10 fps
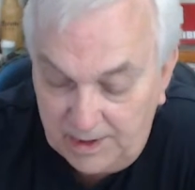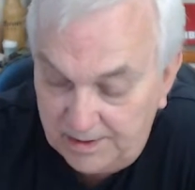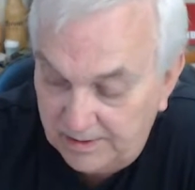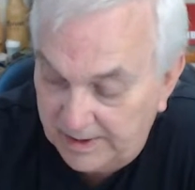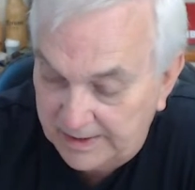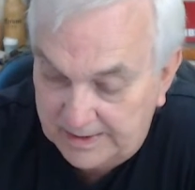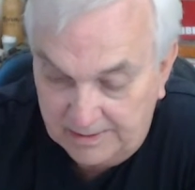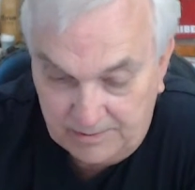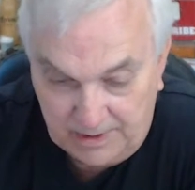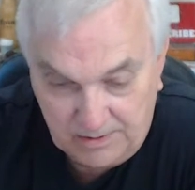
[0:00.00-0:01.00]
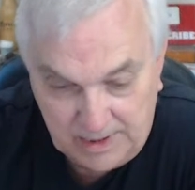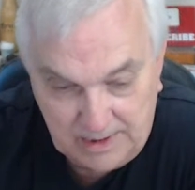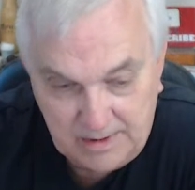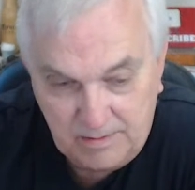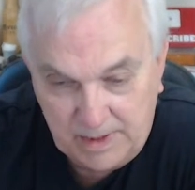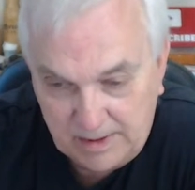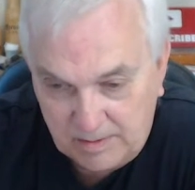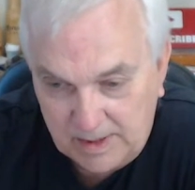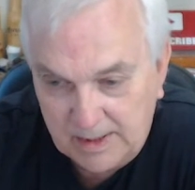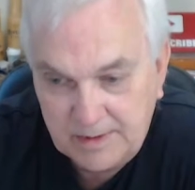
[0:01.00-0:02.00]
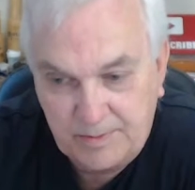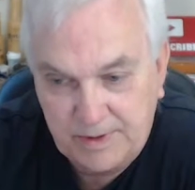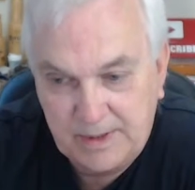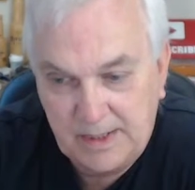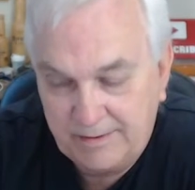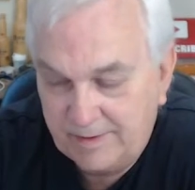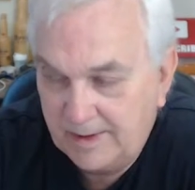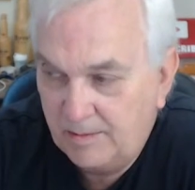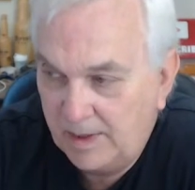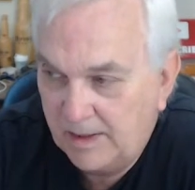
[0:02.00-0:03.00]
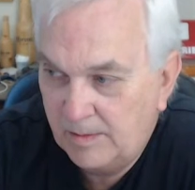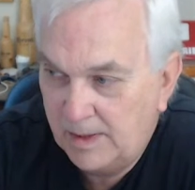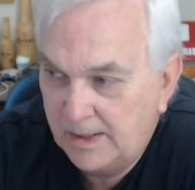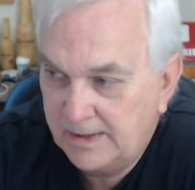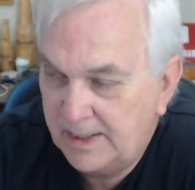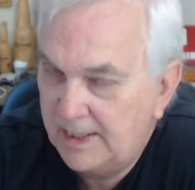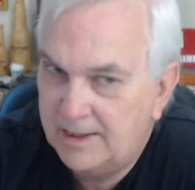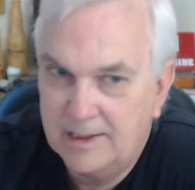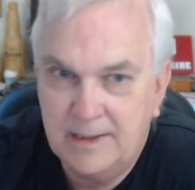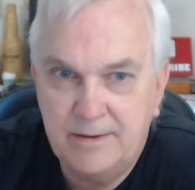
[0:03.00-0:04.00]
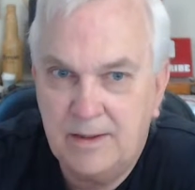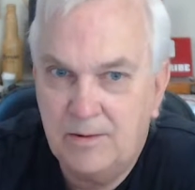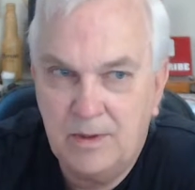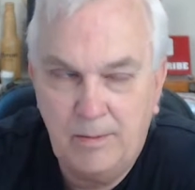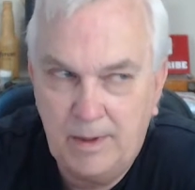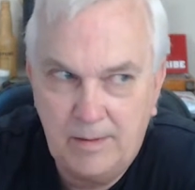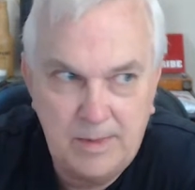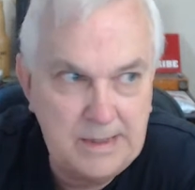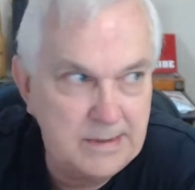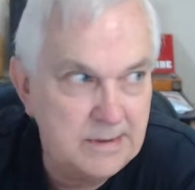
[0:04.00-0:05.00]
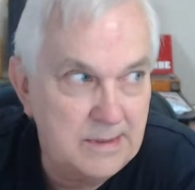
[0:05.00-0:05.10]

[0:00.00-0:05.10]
get dressed, and we go out to the mailbox, put stuff in the mailbox. Jack loves going to the mailbox.